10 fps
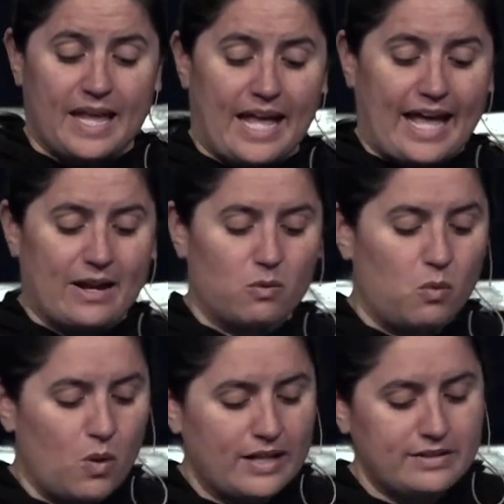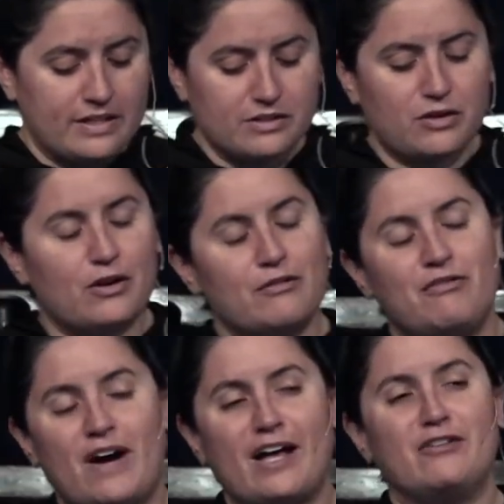And what does her
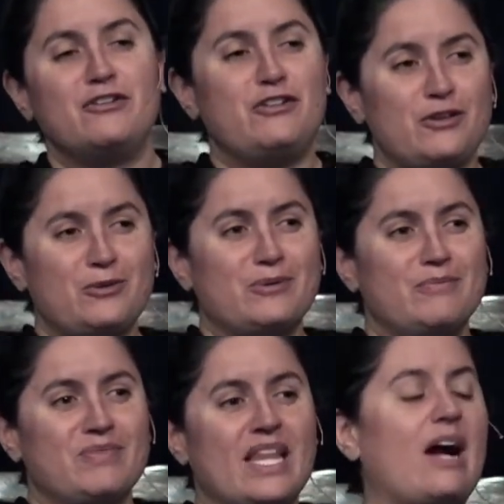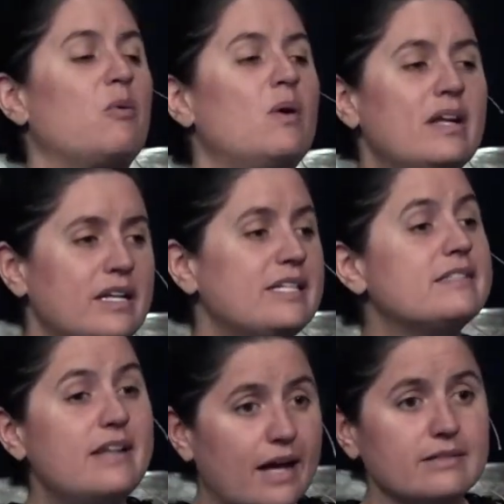father do? Now, one, he's
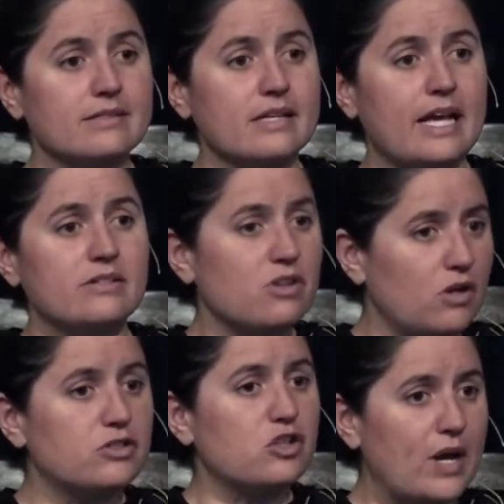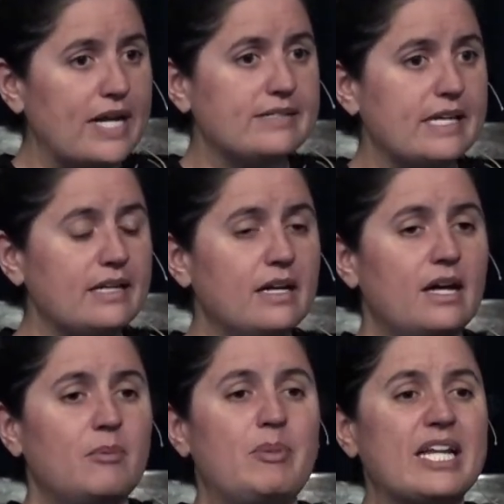nuts, okay? Saul's crazy.
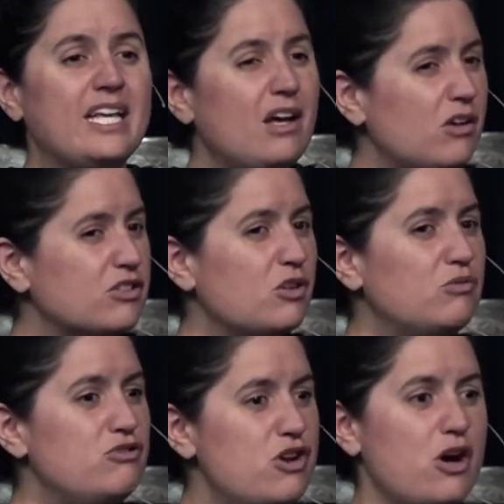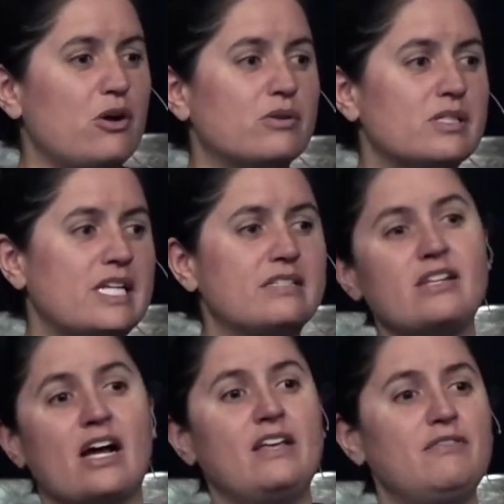But he also knows his
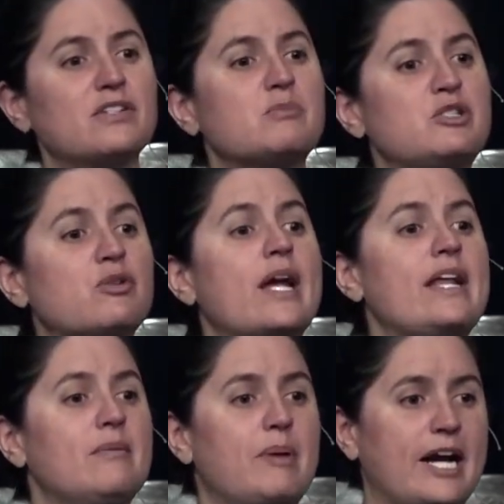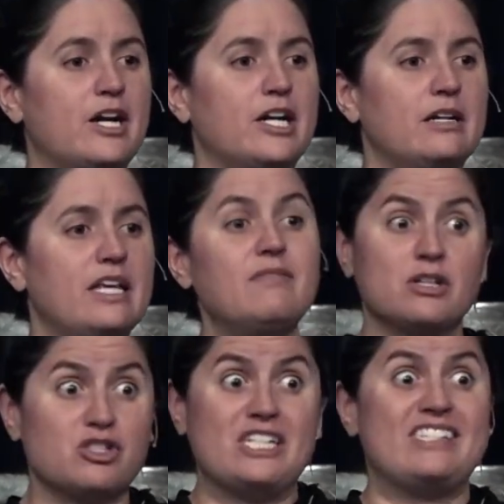daughter, he feels betrayed by her. Even though
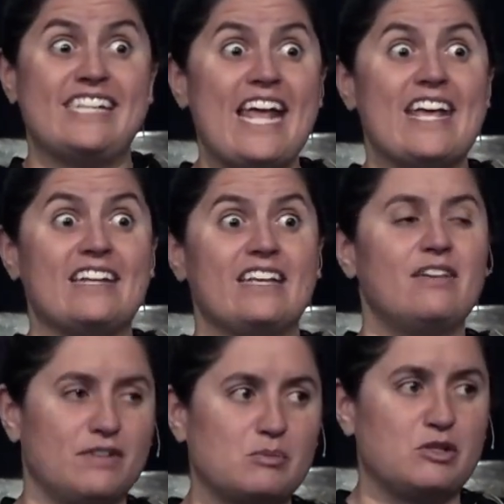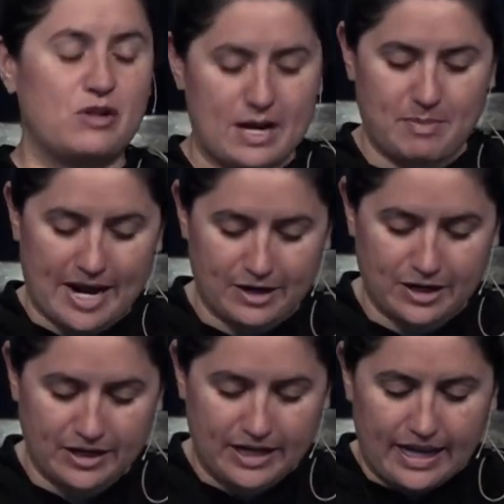she stayed, he feels betrayed by
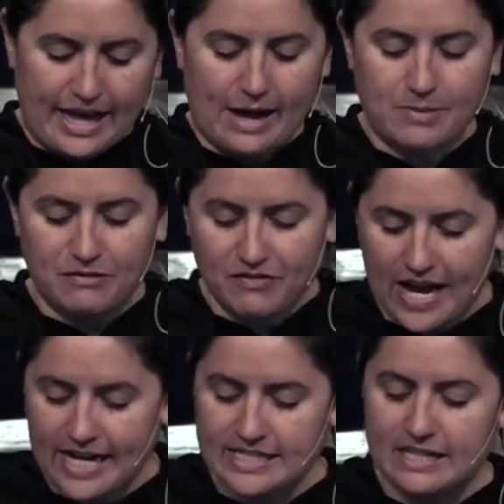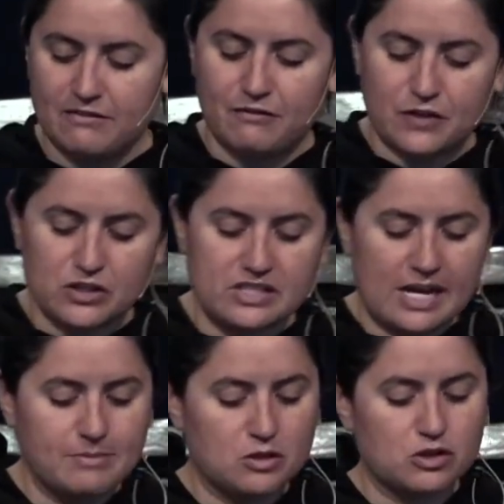her. And we find in 1
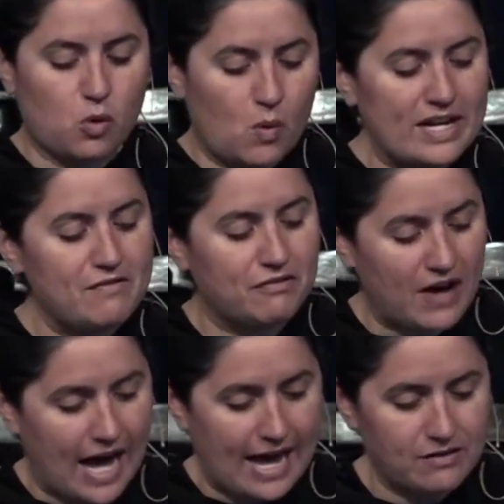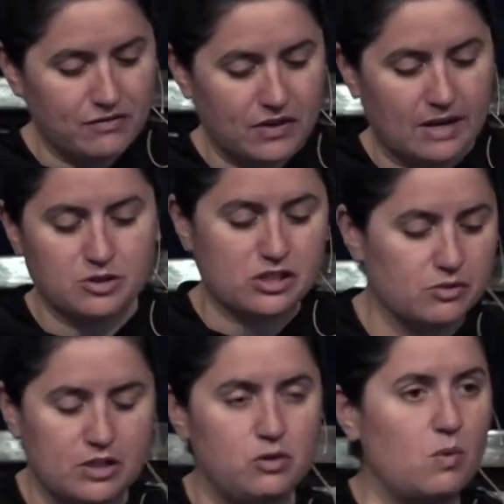Samuel 25, I'm just going to
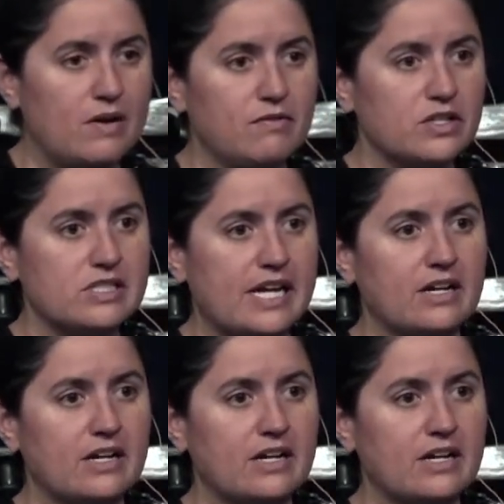read you one verse there.